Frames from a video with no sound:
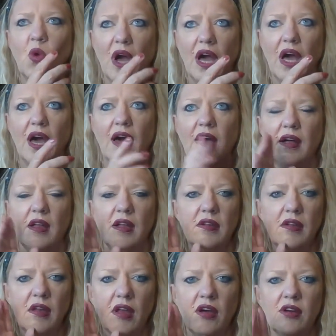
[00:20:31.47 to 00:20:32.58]
wear
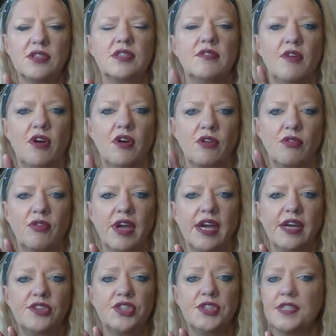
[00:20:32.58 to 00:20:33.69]
lots of our
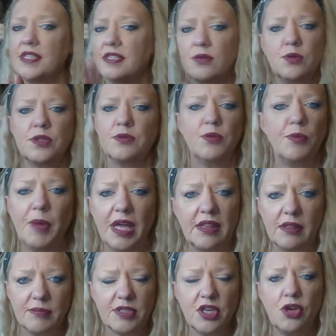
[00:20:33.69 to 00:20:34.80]
creations is because we
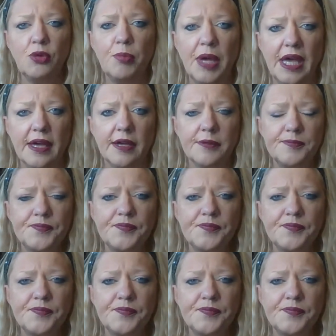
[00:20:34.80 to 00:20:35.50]
make them too big.